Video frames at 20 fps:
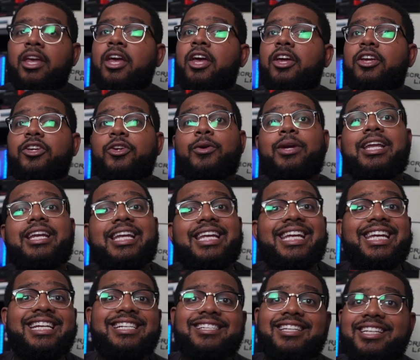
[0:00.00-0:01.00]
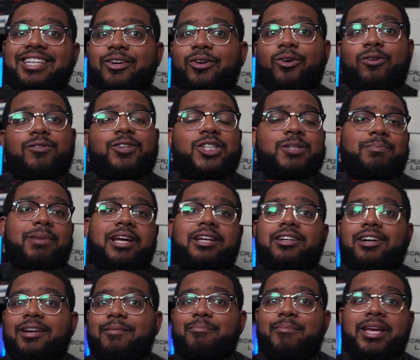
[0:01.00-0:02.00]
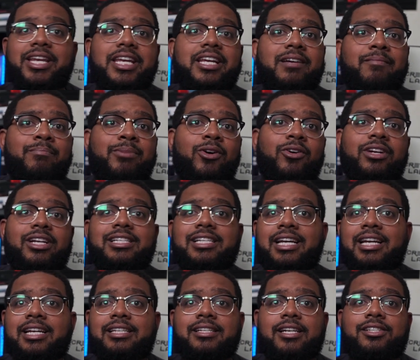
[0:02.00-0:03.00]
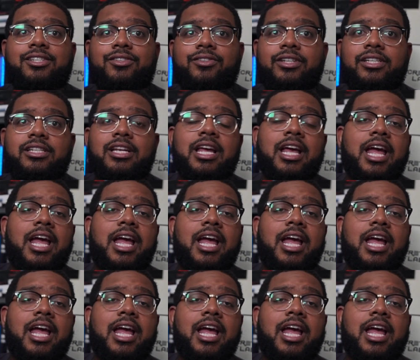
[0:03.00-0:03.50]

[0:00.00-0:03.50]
You can easily overspend on many components and accessories,